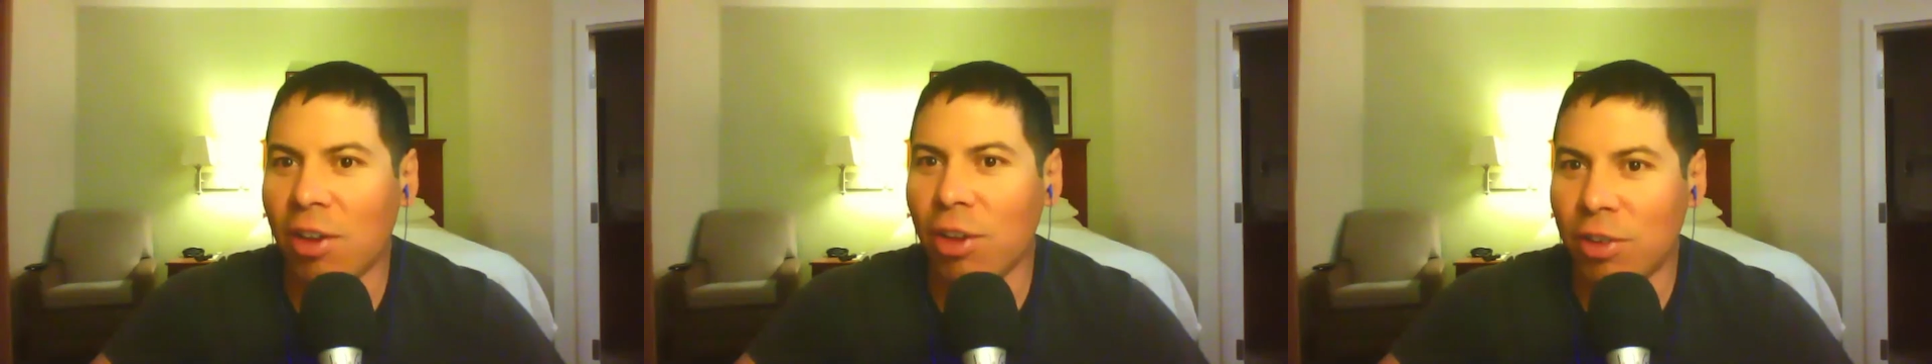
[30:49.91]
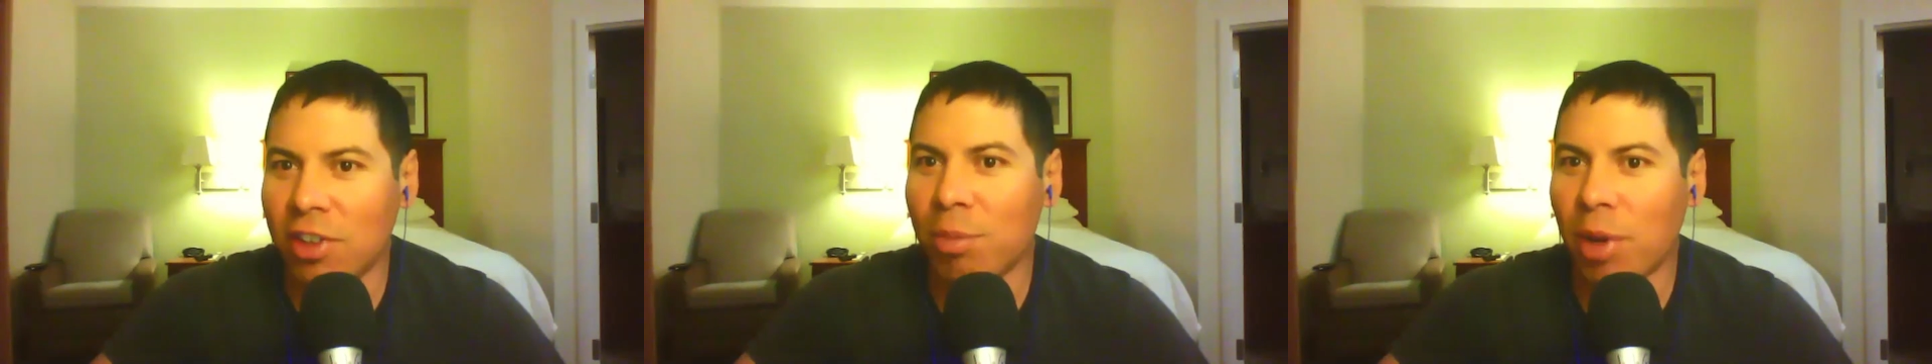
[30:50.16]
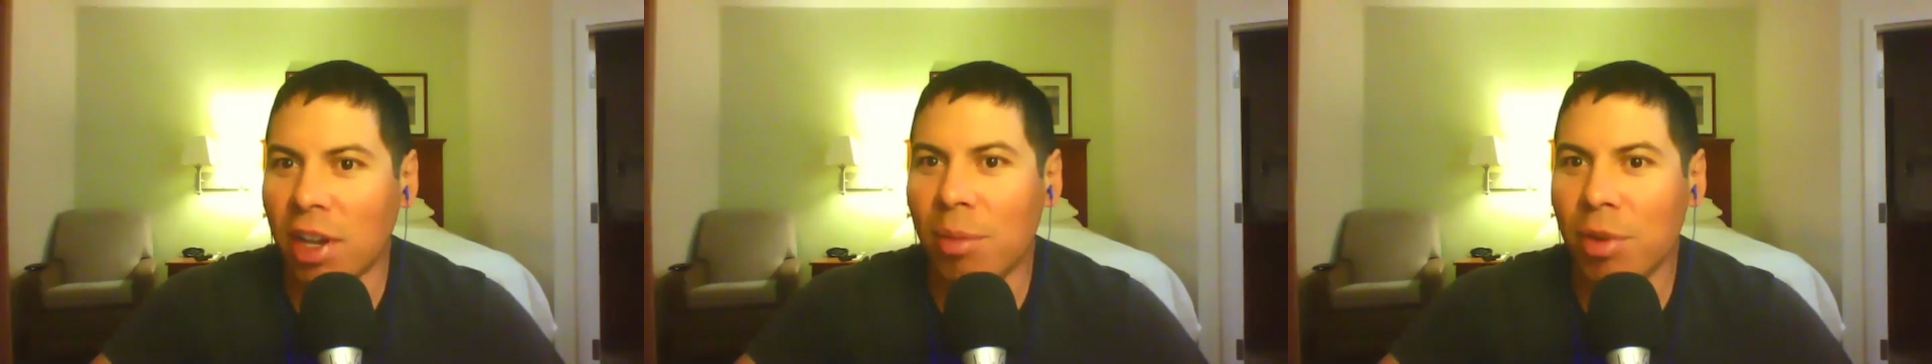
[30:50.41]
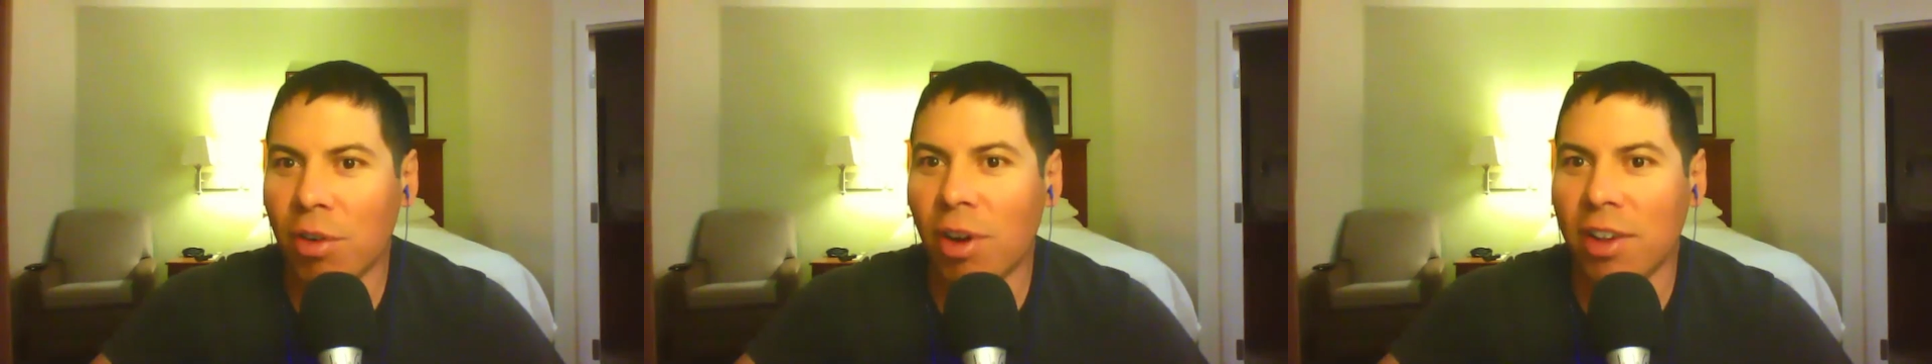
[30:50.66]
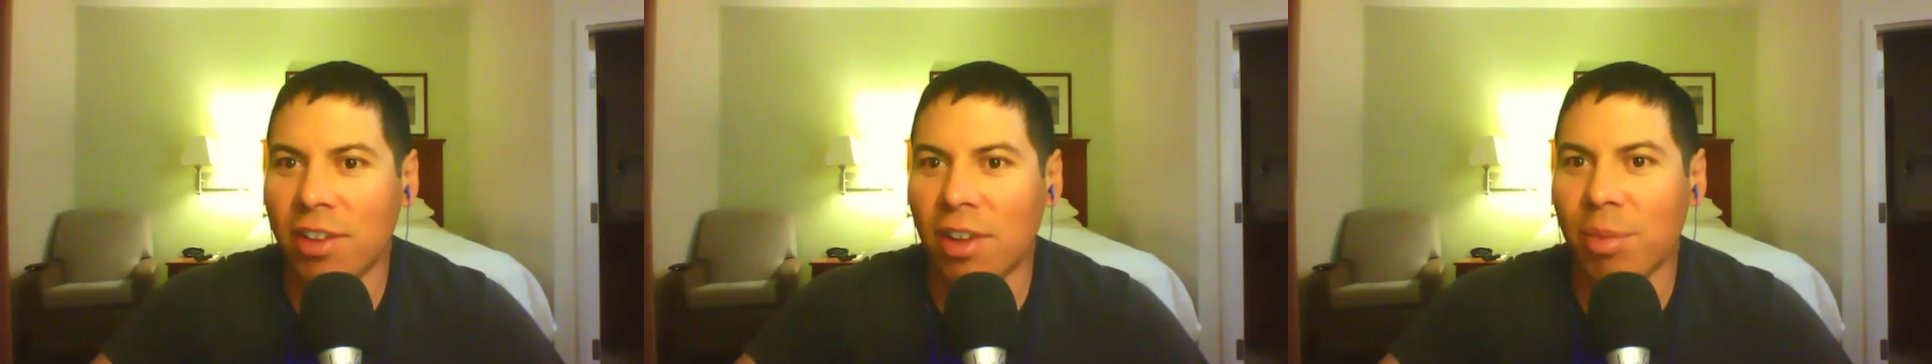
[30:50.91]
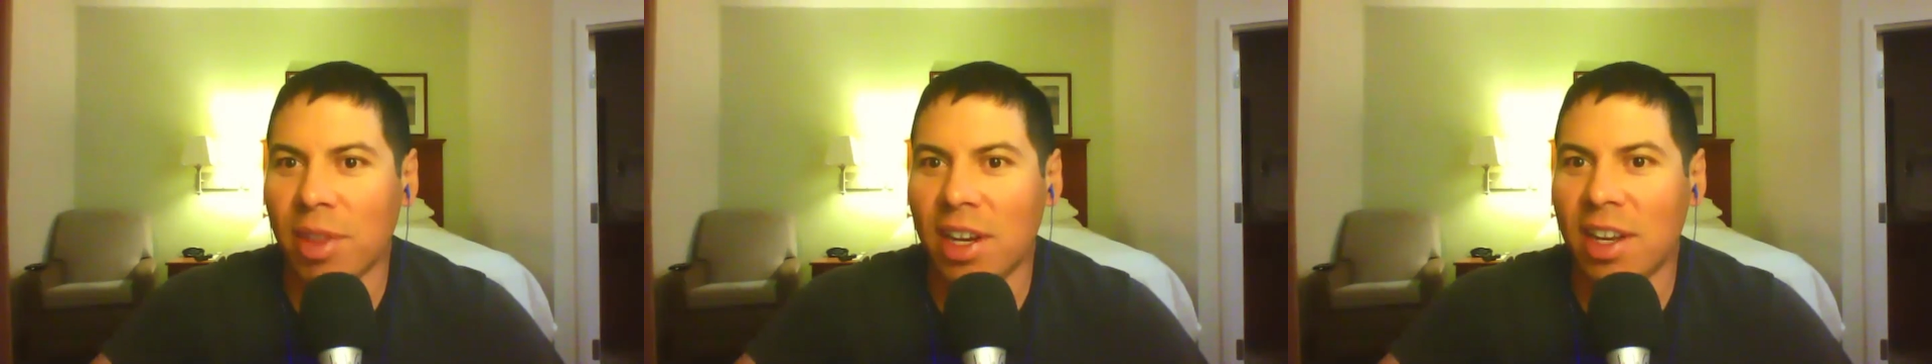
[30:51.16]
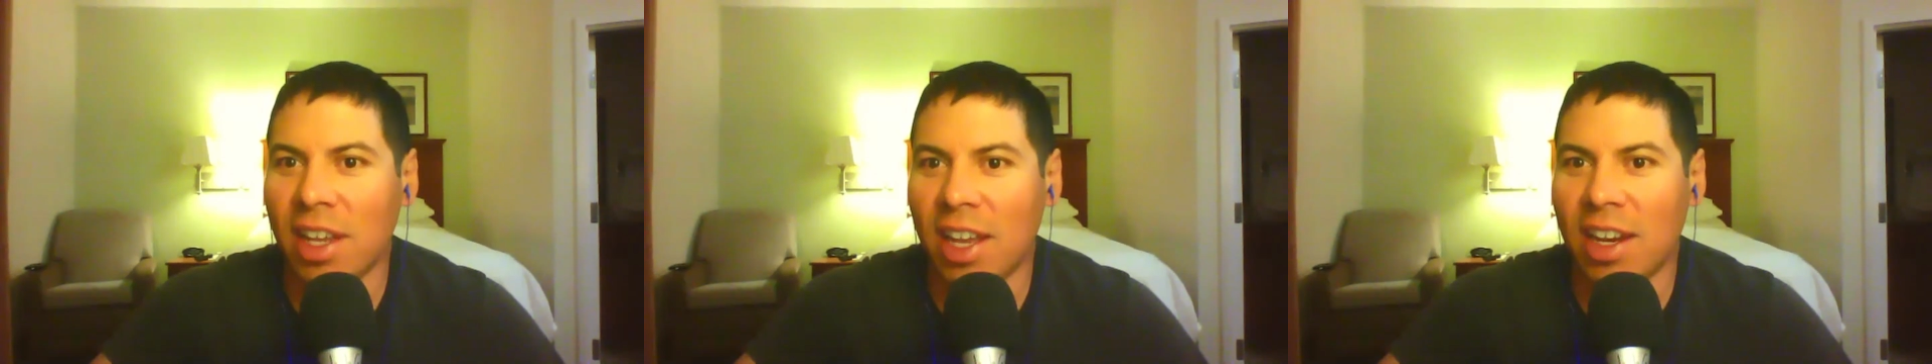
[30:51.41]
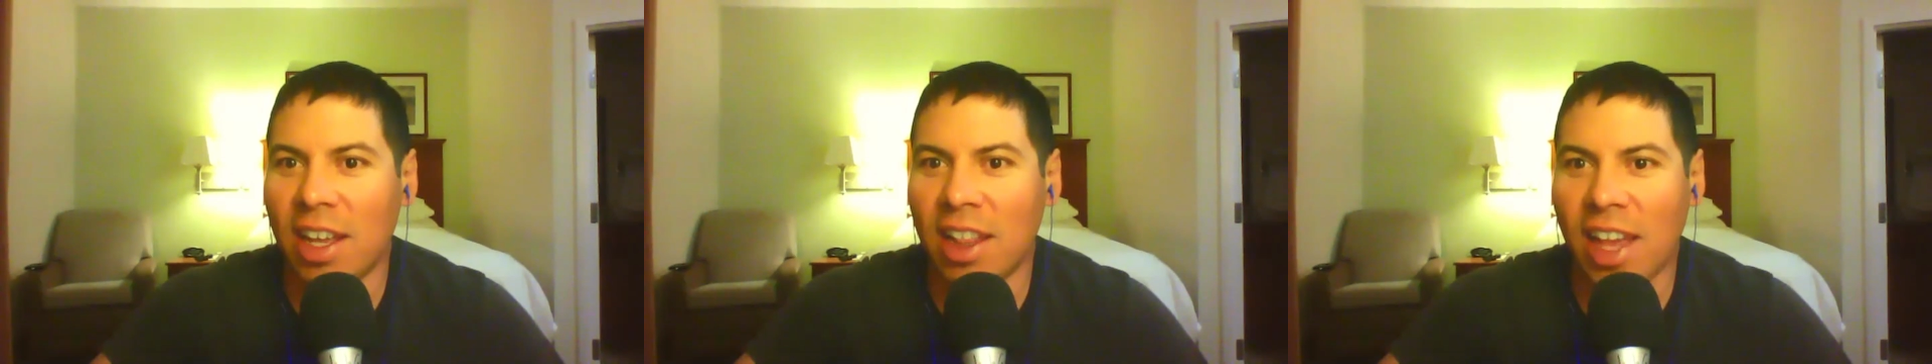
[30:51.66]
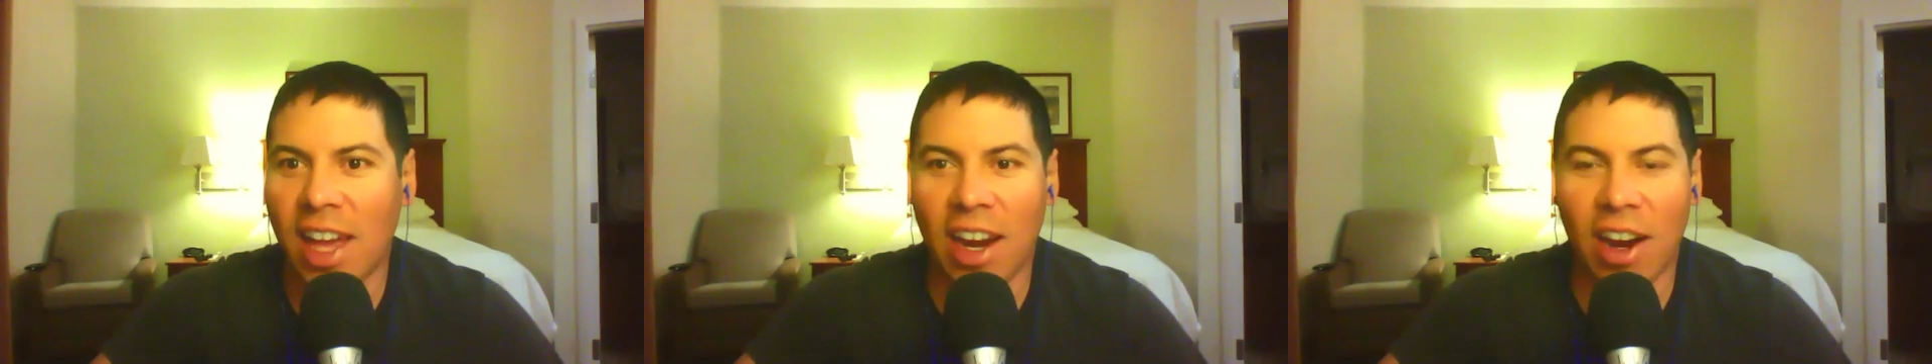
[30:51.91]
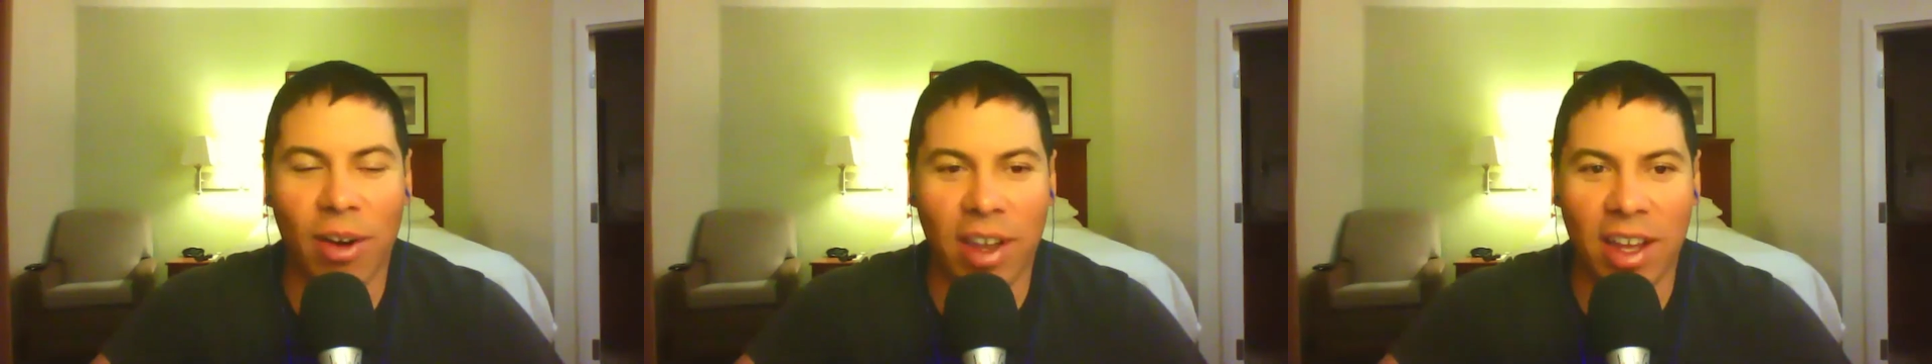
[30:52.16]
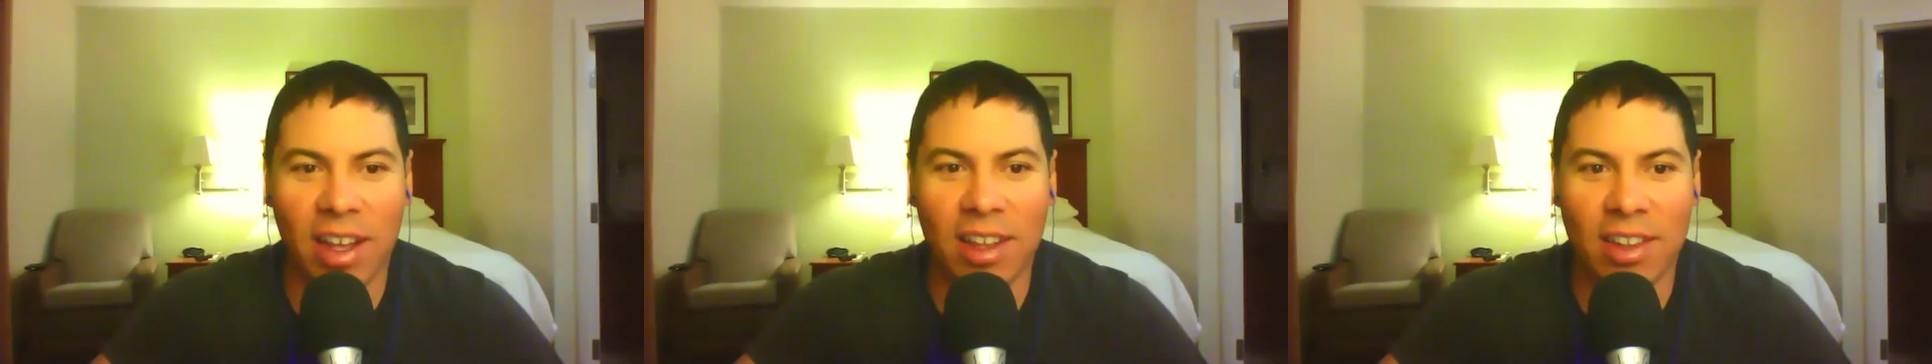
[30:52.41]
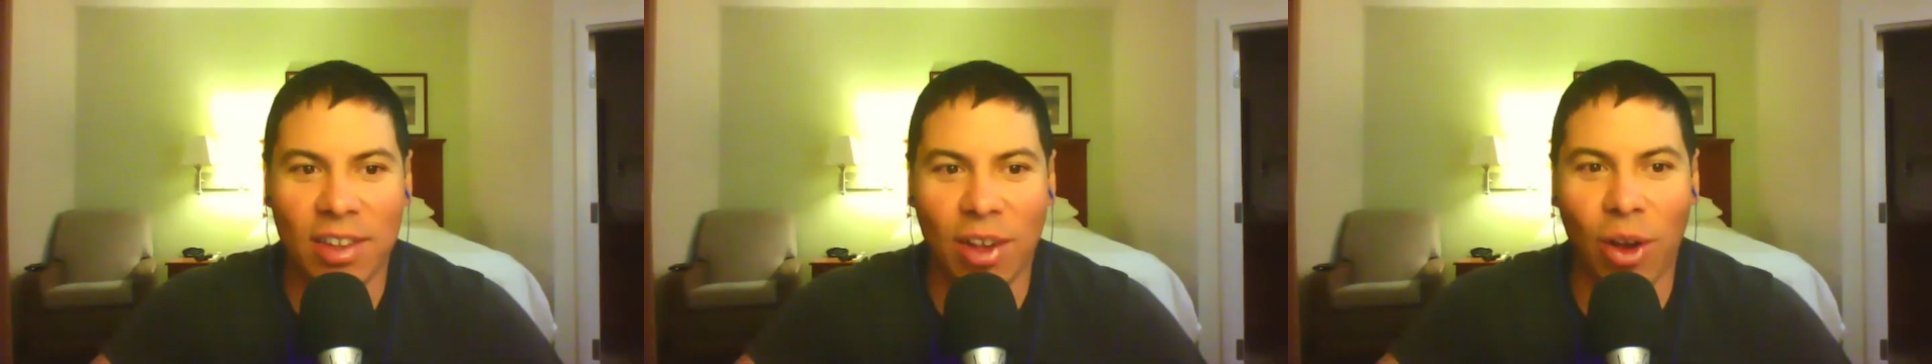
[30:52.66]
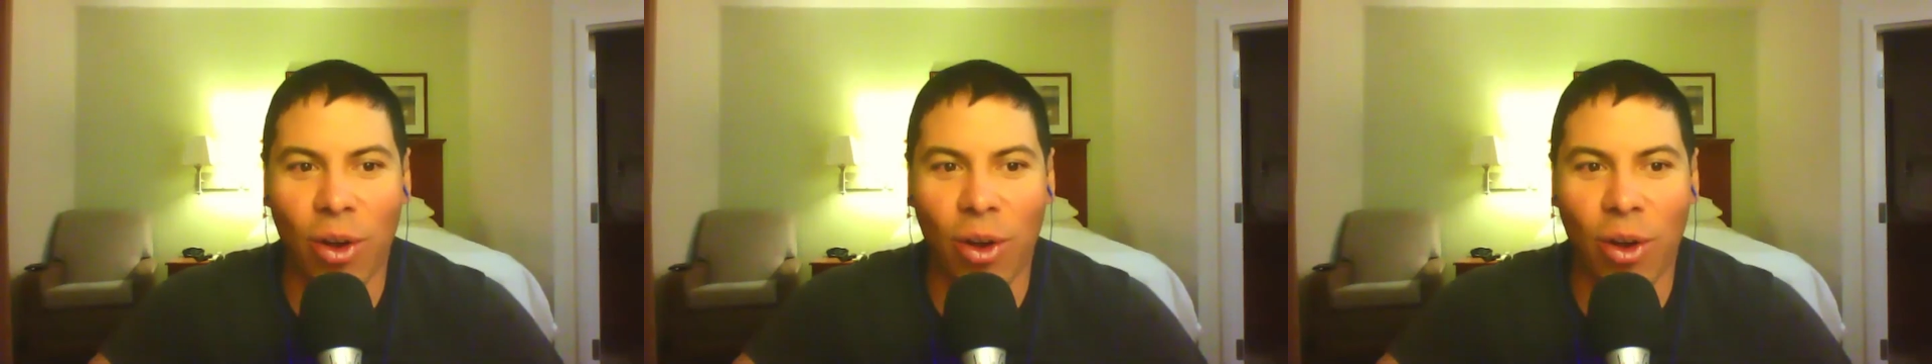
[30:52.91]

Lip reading: you just might come across something in that area. So